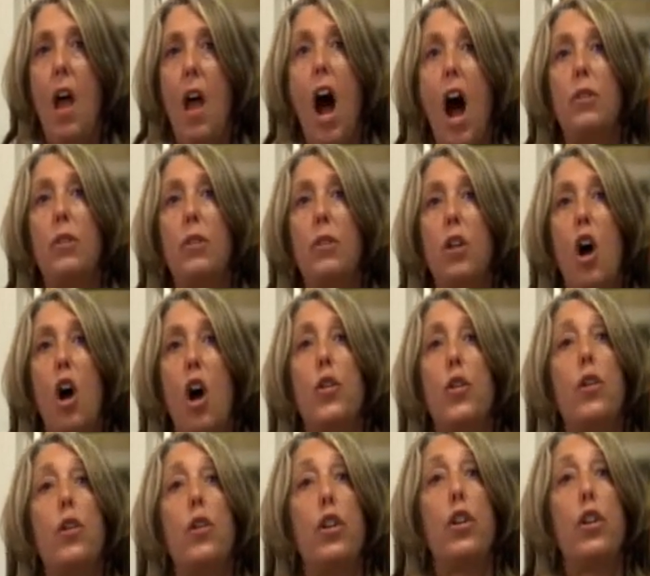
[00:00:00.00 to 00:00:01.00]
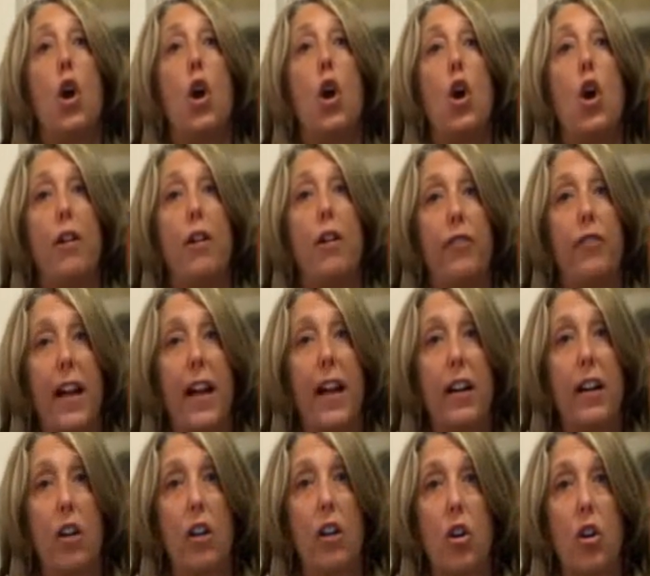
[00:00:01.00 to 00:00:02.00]
Longwood, you could reflect
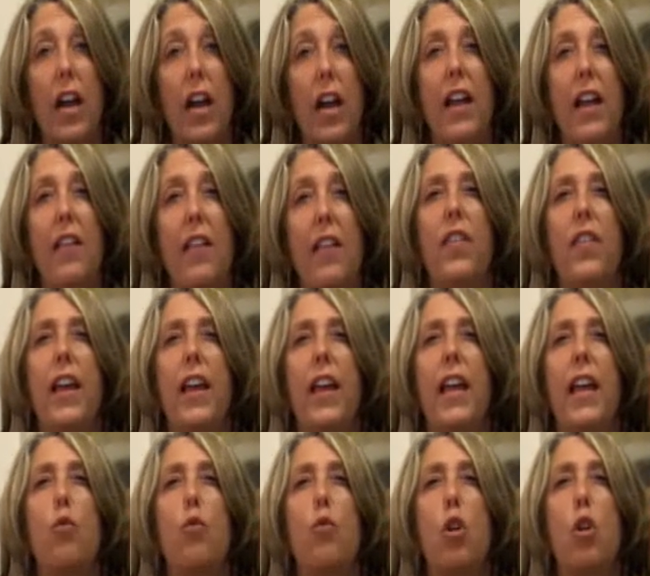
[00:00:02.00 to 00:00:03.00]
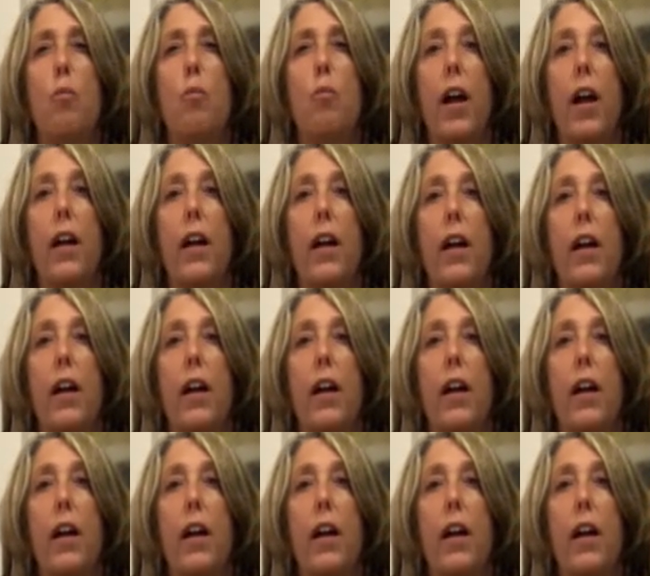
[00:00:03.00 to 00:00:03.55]
culture in the rubric,